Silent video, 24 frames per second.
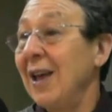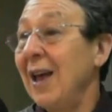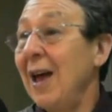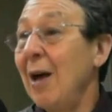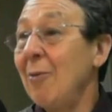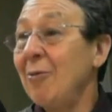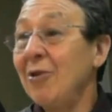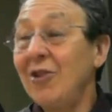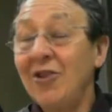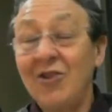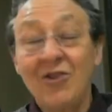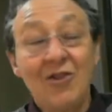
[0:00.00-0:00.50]
I
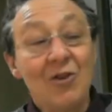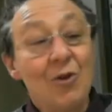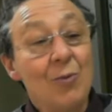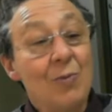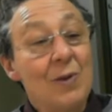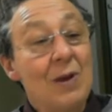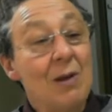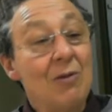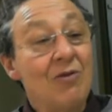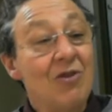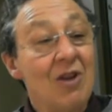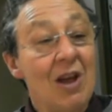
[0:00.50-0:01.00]
would still
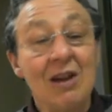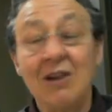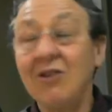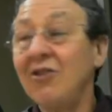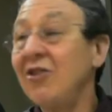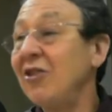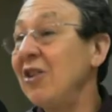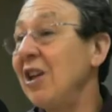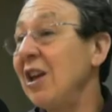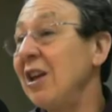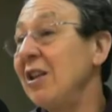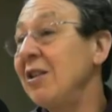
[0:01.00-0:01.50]
be able to
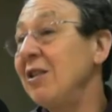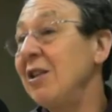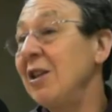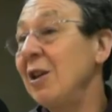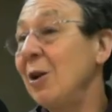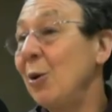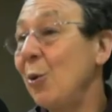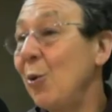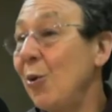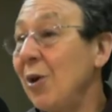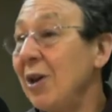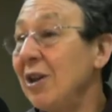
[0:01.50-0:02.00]
understand the
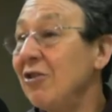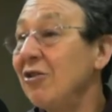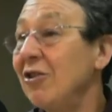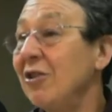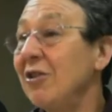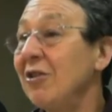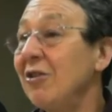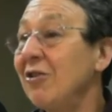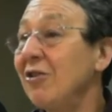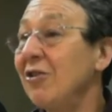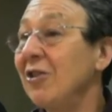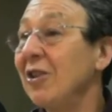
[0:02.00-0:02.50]

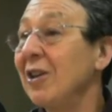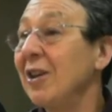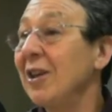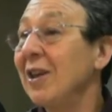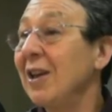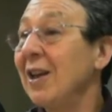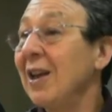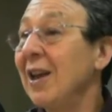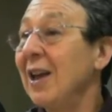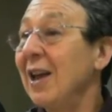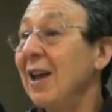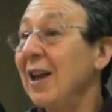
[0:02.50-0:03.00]
equations
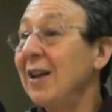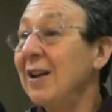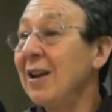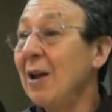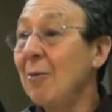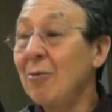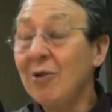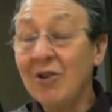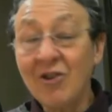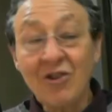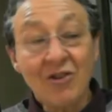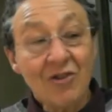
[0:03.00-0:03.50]
and I
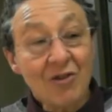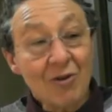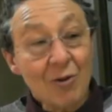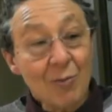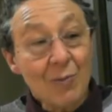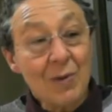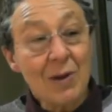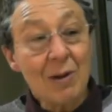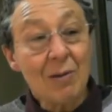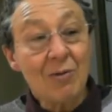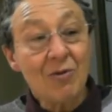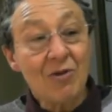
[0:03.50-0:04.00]
would still
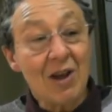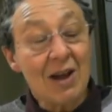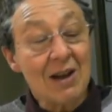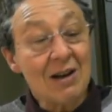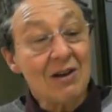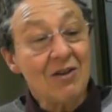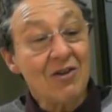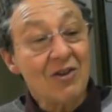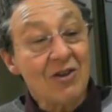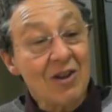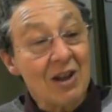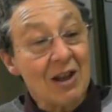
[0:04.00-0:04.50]
be able to
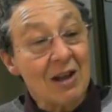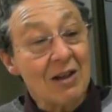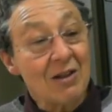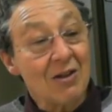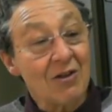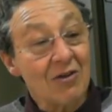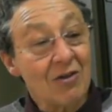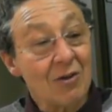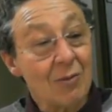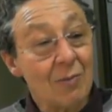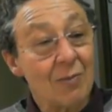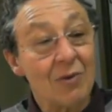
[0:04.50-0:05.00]
understand the
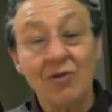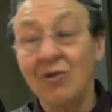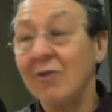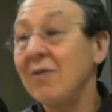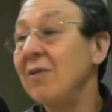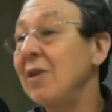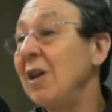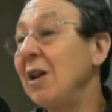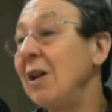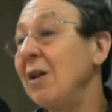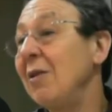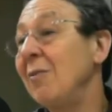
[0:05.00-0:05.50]
symbols of
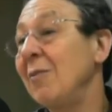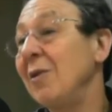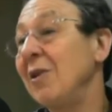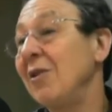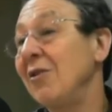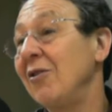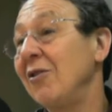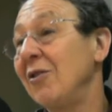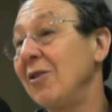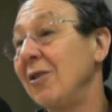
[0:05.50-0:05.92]
the elements.